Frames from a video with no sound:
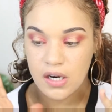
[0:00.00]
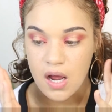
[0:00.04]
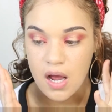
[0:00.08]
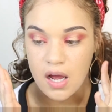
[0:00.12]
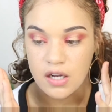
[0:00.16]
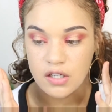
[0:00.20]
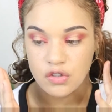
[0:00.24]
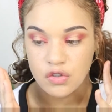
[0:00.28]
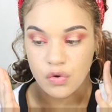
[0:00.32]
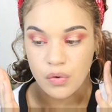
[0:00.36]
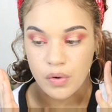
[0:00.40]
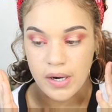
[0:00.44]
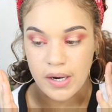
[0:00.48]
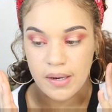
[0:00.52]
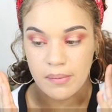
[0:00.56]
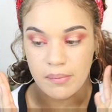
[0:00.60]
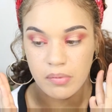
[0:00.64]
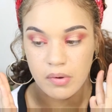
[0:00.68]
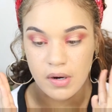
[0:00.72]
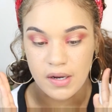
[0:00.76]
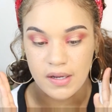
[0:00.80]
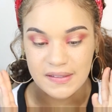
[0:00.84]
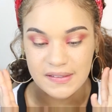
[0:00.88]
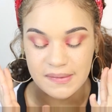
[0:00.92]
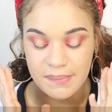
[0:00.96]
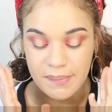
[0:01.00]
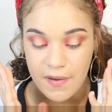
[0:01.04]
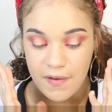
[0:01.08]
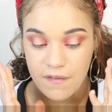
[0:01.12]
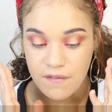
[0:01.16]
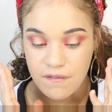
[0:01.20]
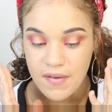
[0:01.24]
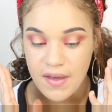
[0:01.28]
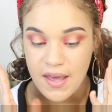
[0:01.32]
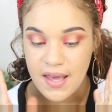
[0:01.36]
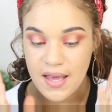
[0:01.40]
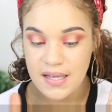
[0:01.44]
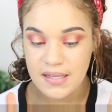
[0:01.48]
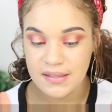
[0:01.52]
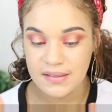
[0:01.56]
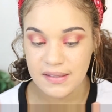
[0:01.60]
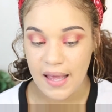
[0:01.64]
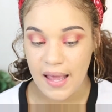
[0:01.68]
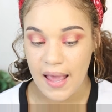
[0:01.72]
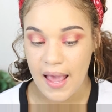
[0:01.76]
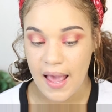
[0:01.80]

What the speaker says: contour, and bronze my face,